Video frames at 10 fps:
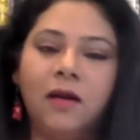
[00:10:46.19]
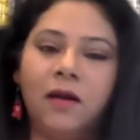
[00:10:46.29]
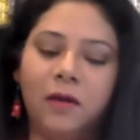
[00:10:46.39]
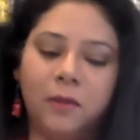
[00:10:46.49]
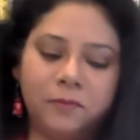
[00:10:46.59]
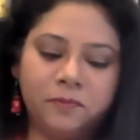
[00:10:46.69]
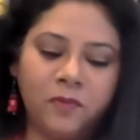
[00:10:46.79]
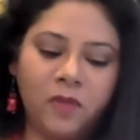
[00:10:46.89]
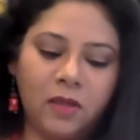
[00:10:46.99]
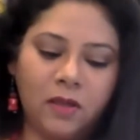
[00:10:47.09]

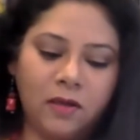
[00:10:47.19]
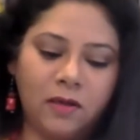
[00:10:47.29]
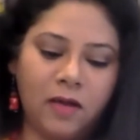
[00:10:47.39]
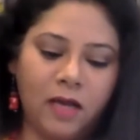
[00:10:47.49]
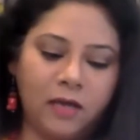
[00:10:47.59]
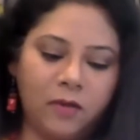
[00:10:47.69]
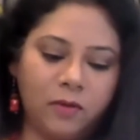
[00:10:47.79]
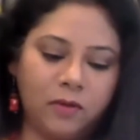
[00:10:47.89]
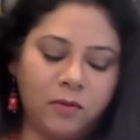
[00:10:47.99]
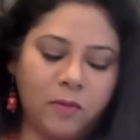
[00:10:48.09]
I
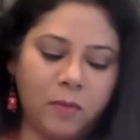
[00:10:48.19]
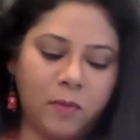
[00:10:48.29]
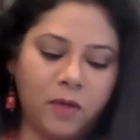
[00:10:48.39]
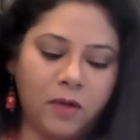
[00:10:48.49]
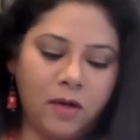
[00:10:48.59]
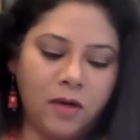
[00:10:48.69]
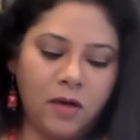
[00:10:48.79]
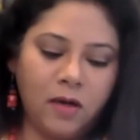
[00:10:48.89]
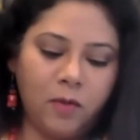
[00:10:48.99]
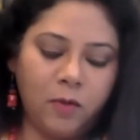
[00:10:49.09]
don't remember
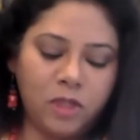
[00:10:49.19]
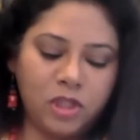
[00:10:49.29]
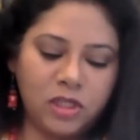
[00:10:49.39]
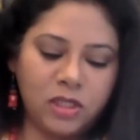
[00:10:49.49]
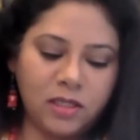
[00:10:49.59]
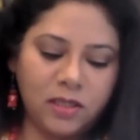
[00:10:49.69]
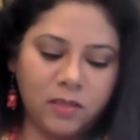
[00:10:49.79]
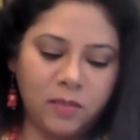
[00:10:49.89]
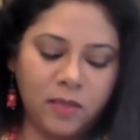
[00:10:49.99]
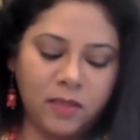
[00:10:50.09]
which
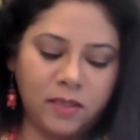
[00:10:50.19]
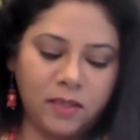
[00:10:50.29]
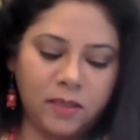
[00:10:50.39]
year, but